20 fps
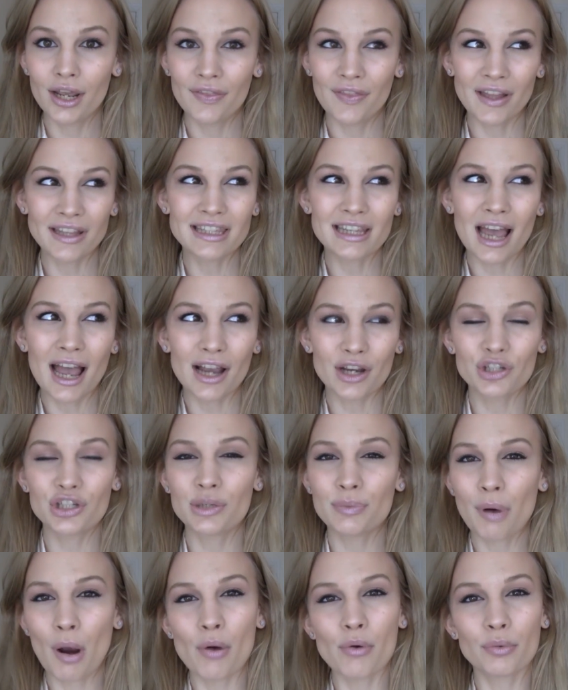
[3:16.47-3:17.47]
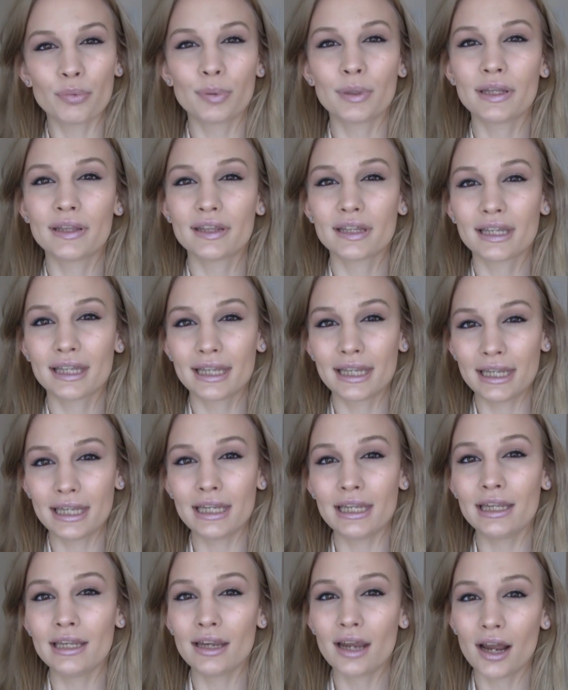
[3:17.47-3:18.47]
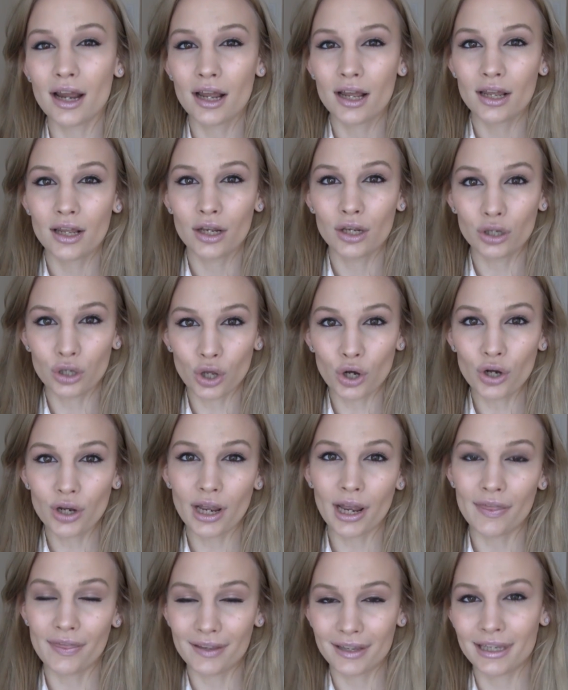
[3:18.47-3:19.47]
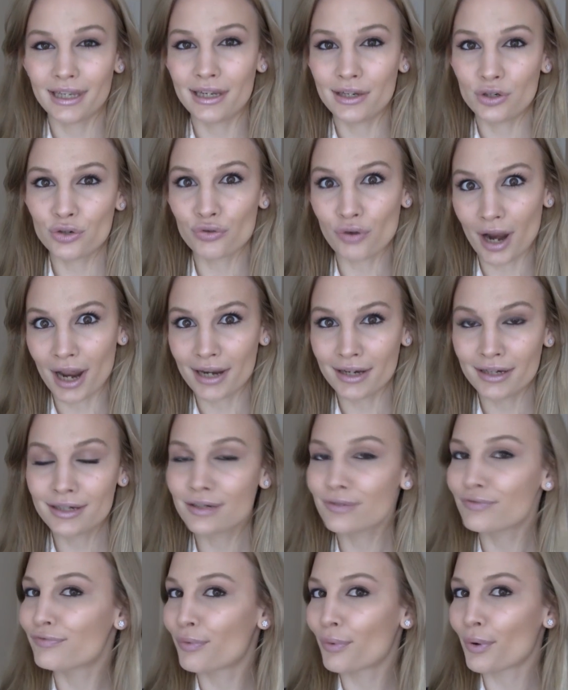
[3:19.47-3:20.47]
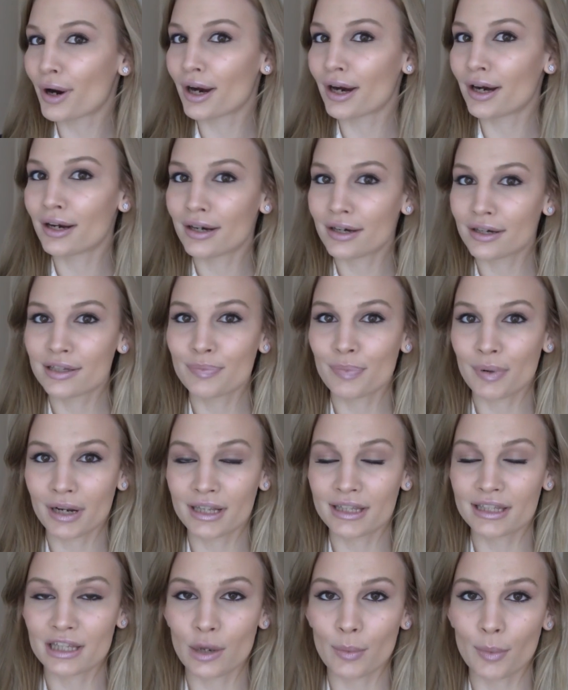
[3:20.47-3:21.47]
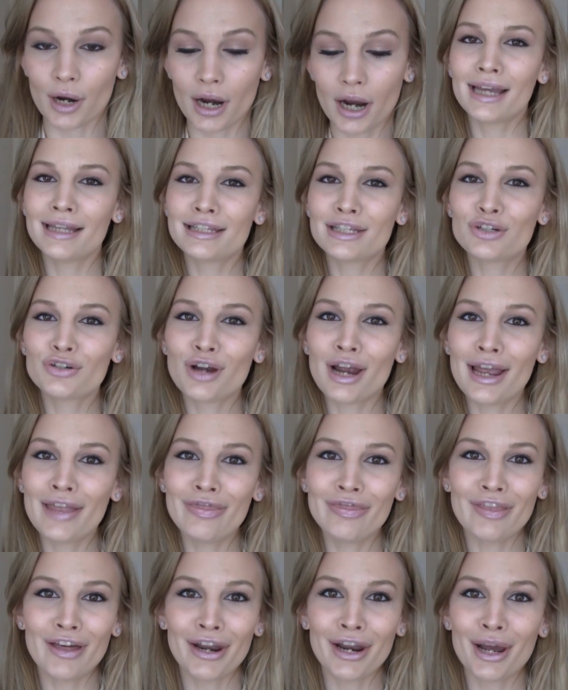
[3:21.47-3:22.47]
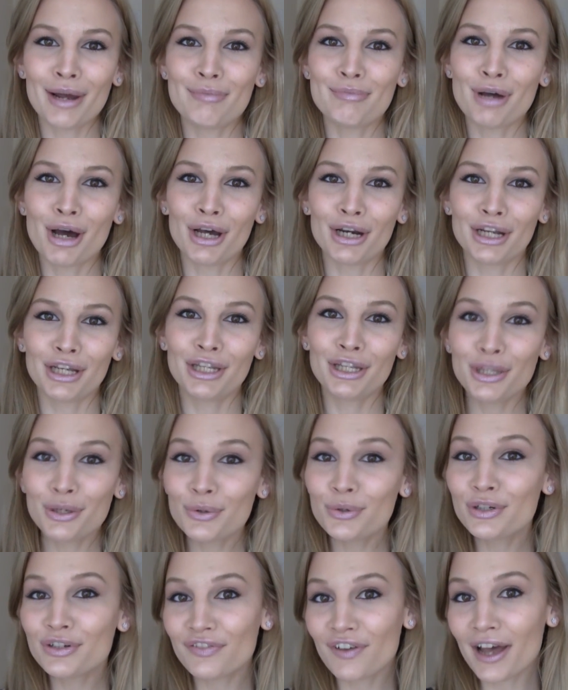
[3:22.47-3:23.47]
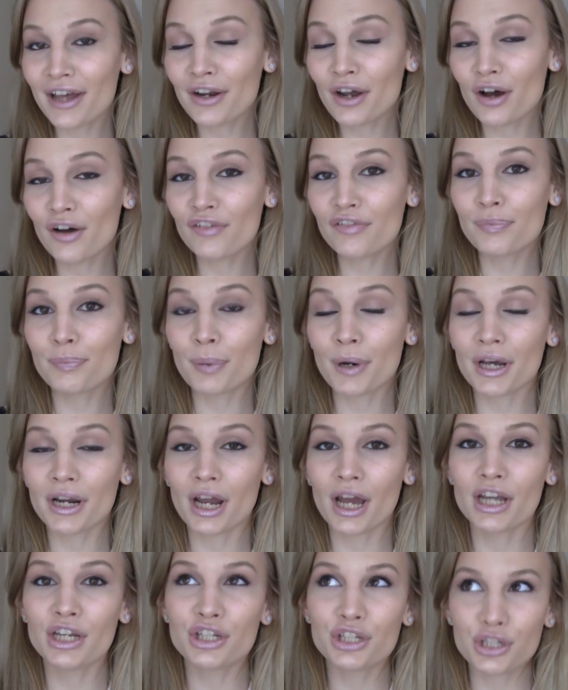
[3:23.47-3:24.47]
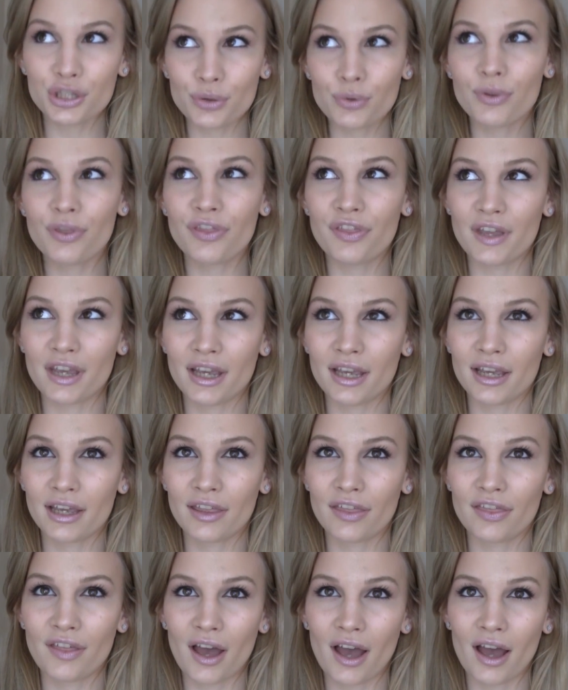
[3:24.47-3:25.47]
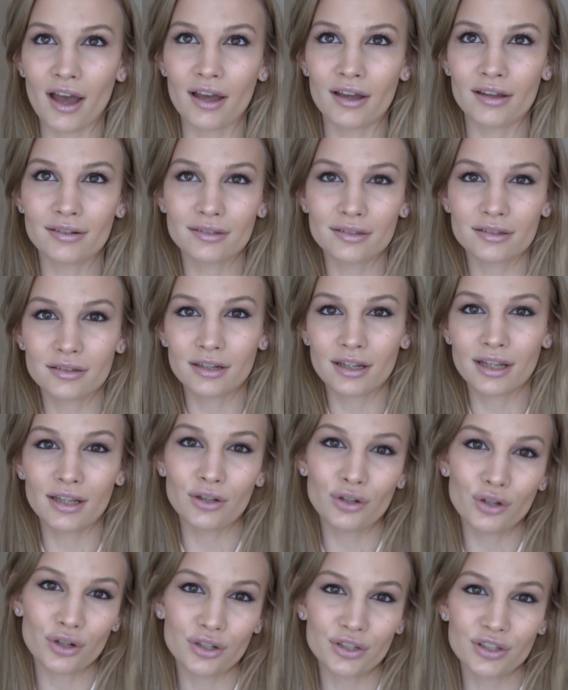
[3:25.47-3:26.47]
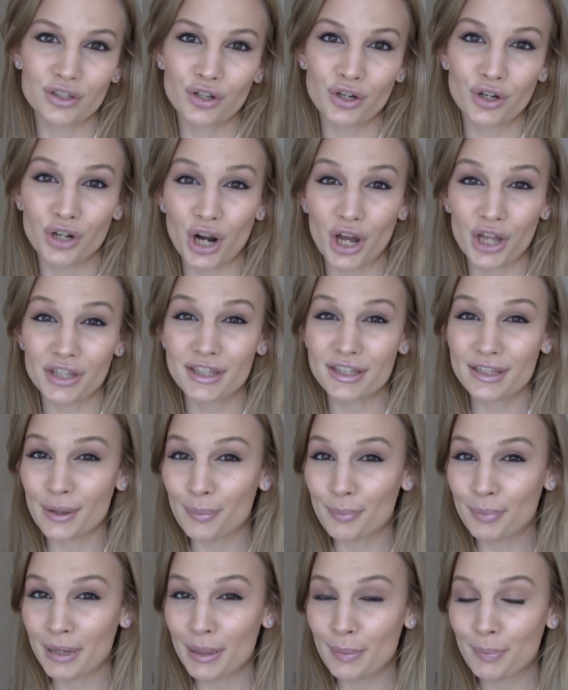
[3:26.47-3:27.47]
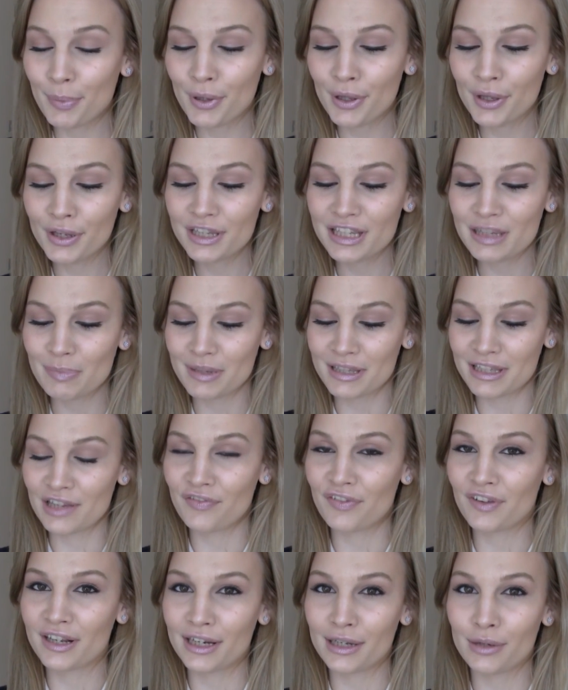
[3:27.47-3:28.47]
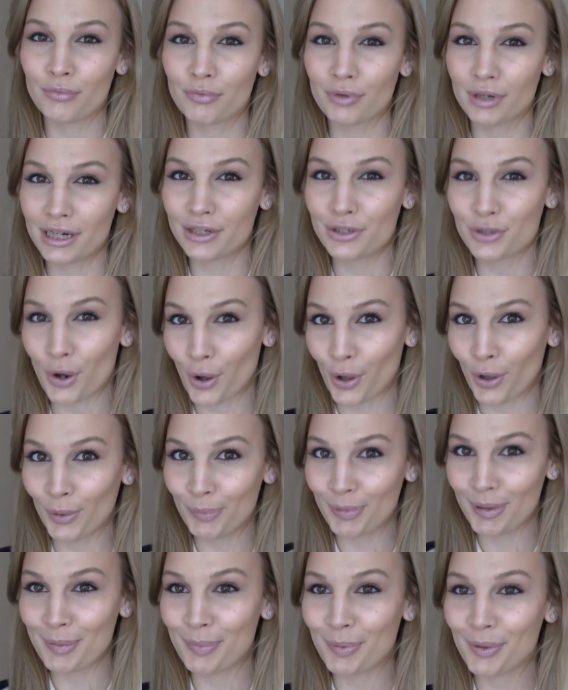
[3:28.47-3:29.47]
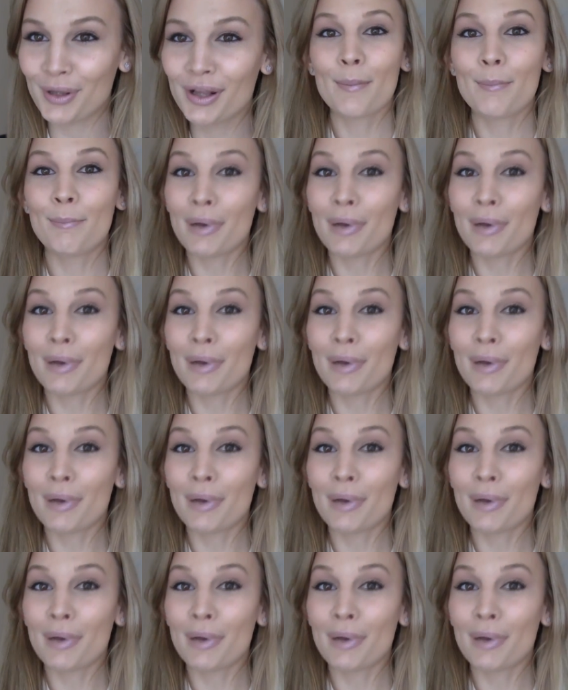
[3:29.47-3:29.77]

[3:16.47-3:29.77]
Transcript: That's actually probably the key look and the key trend for spring and summer. It's a trend that I'm not a huge fan of, but I do think that it looks good on some people, specifically really tall people.